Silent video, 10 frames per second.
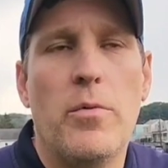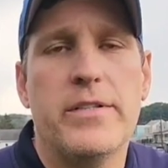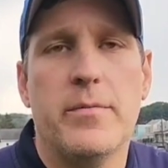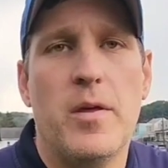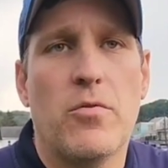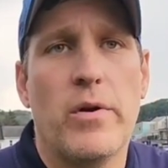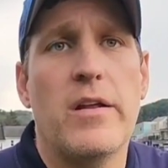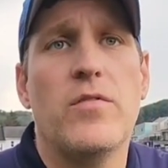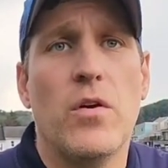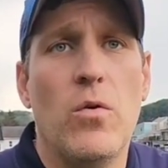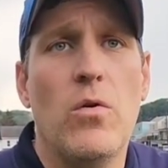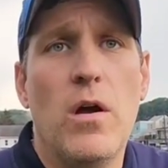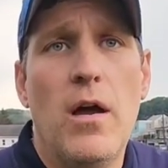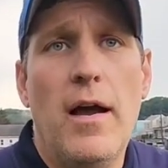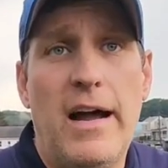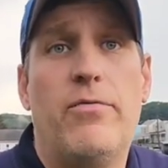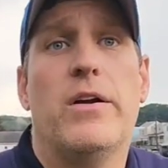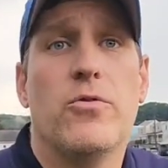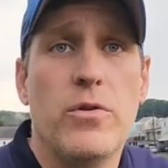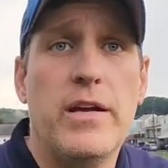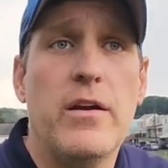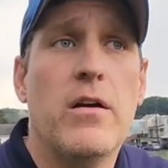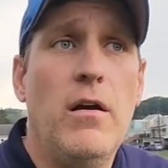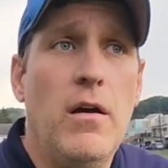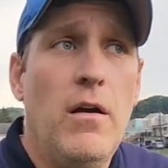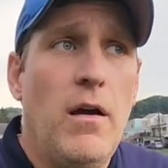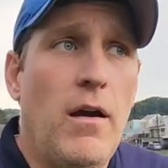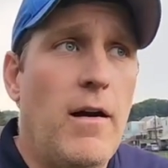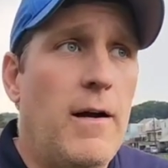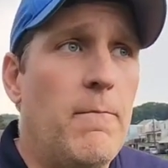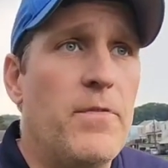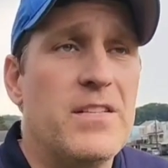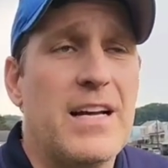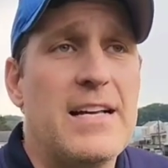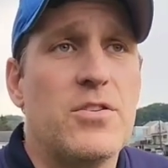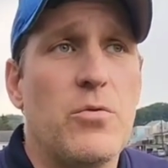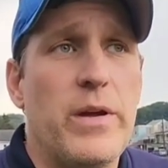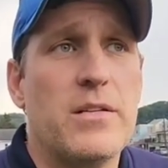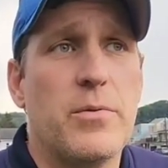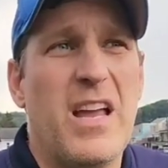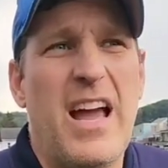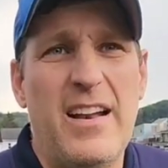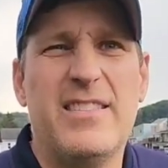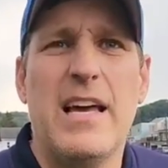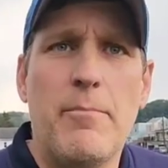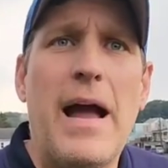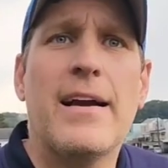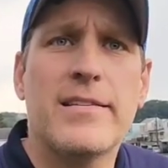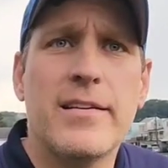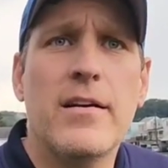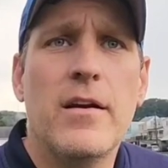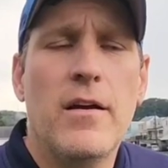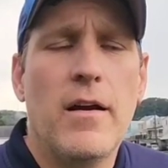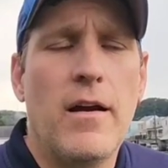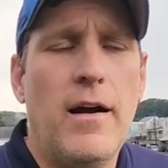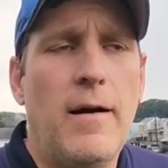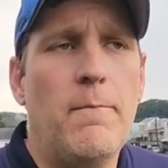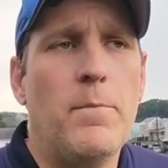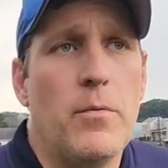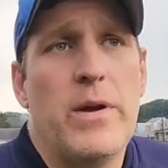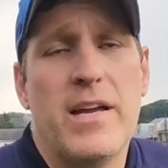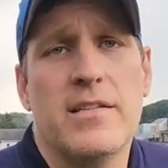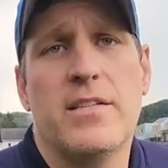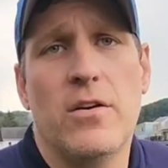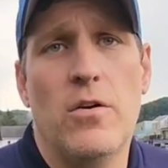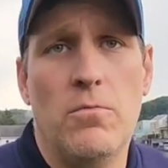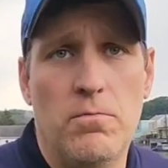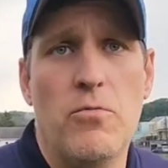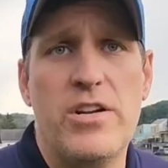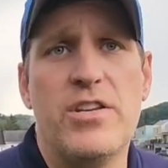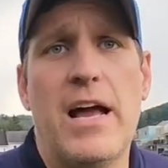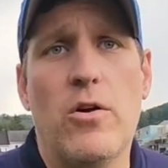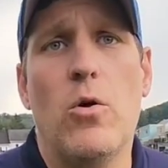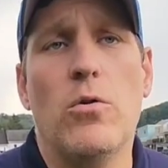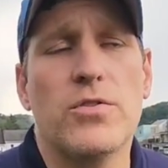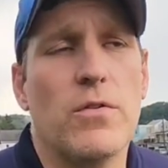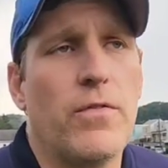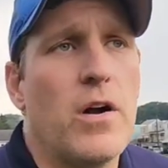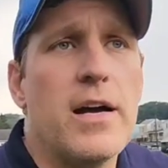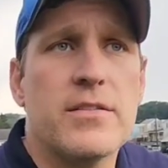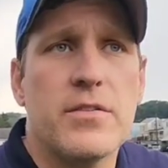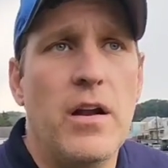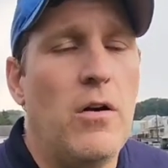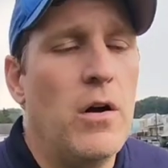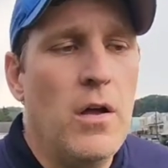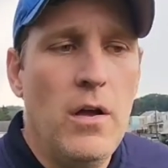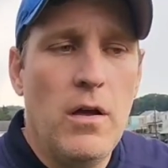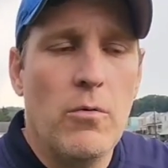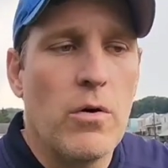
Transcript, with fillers: our goal was to be three and two halfway through the year. Um, these last two weeks, we had setbacks, um, but we can still reach that goal. So for us, you know,